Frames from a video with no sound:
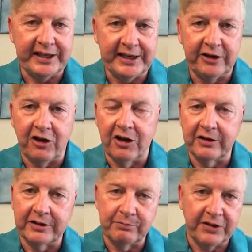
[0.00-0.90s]

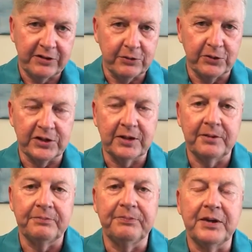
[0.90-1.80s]
Enoch and
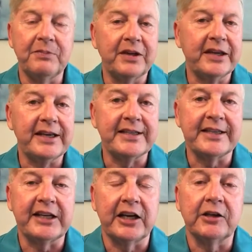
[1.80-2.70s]
Methuselah and
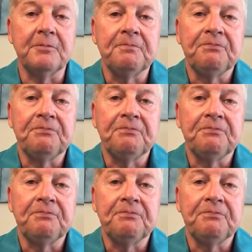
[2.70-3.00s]
Melchizedek.